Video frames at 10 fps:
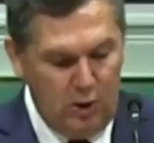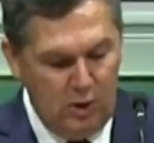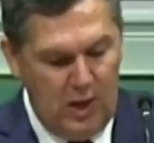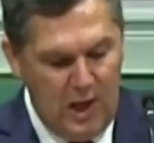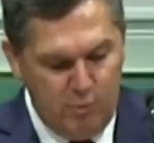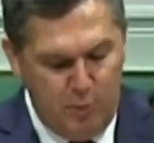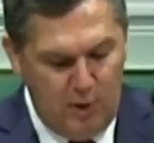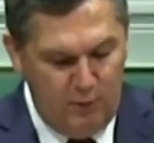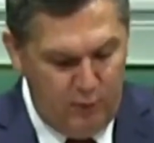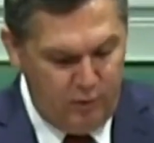at the last
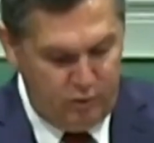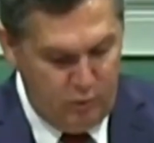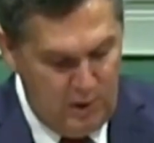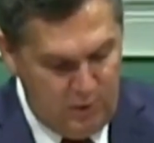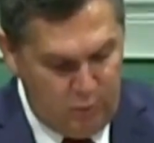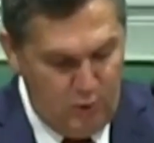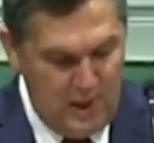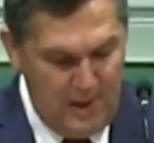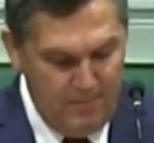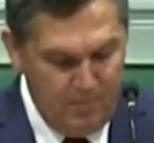part of verse
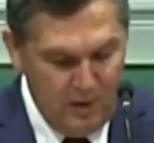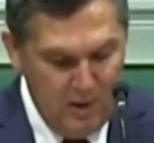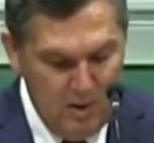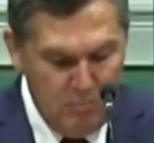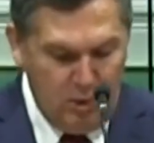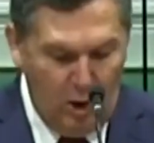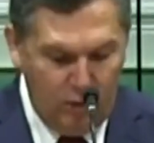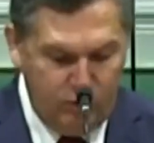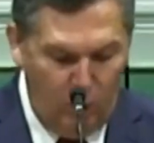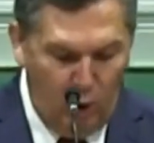23.
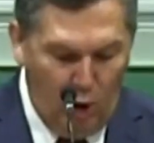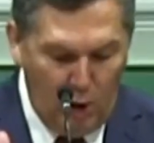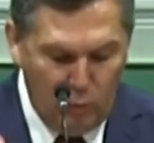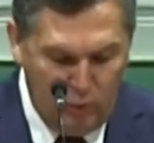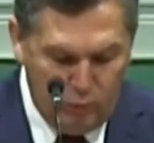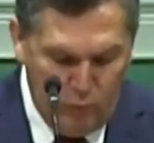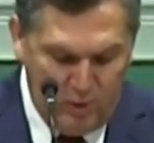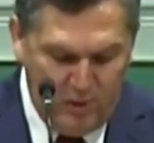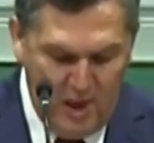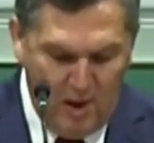Because the Lord was
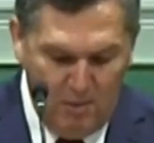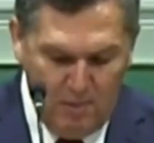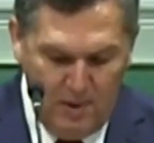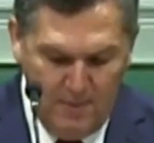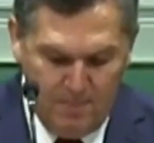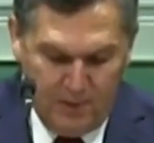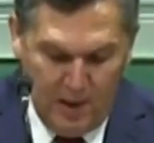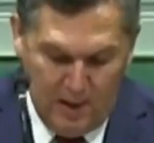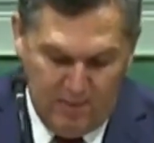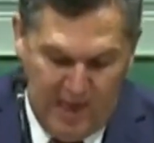with him,
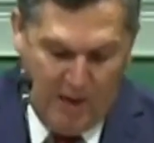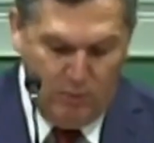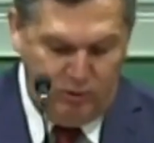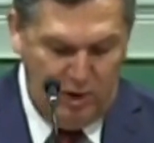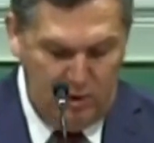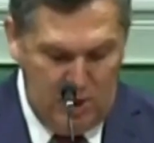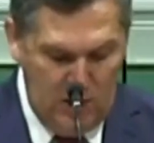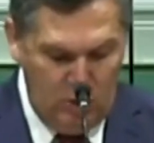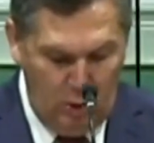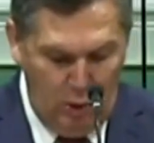and that which he
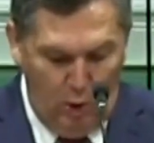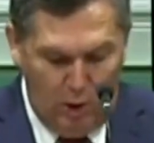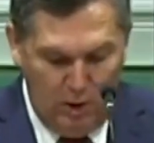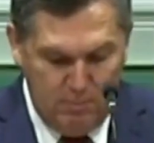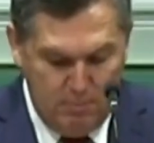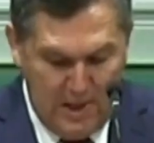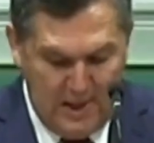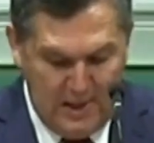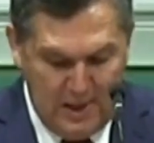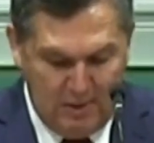did, the Lord
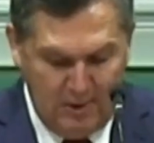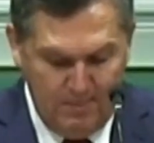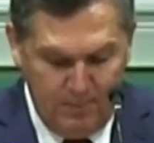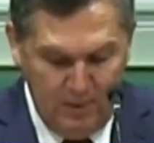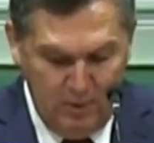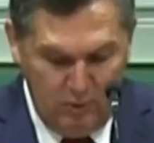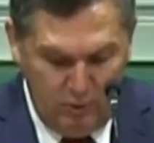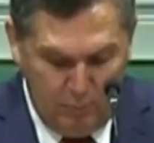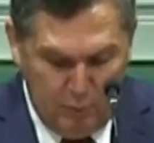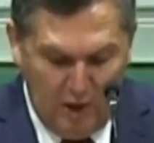made it
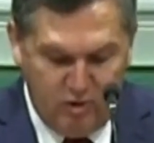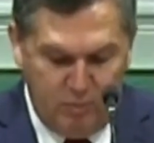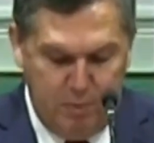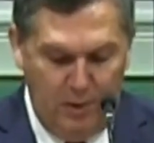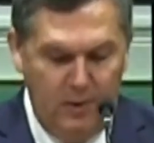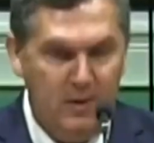to prosper.